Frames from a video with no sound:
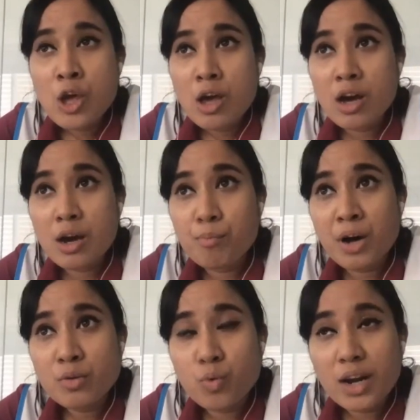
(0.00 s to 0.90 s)

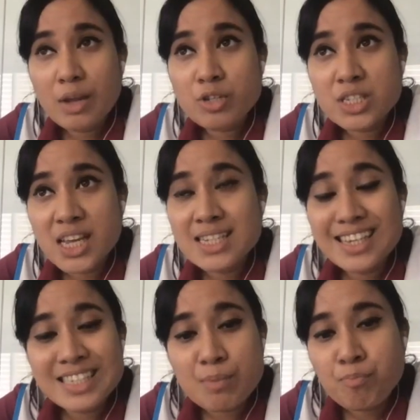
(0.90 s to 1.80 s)
But what I would say is
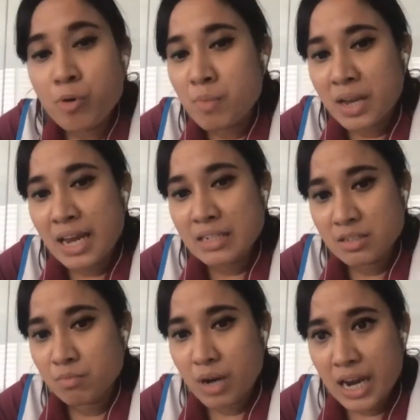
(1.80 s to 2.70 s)
it's a pull
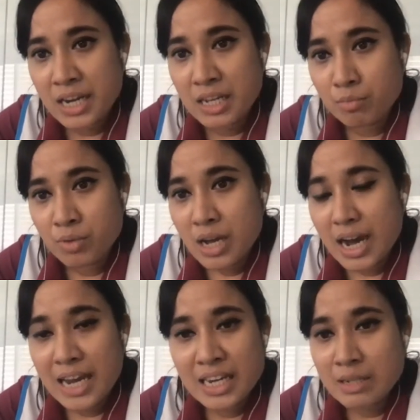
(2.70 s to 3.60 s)
mechanism, IDM.
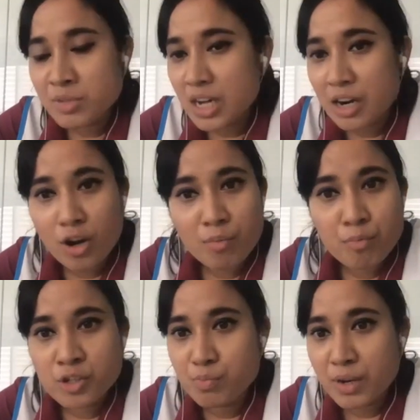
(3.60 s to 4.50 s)
IDMs are not
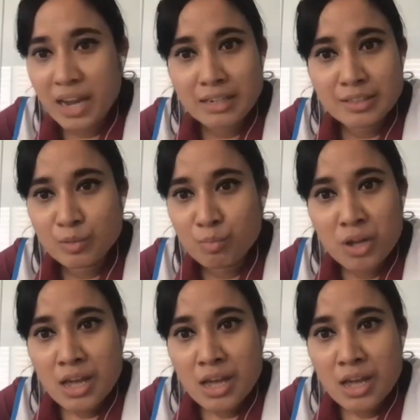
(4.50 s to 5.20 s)
push mechanism.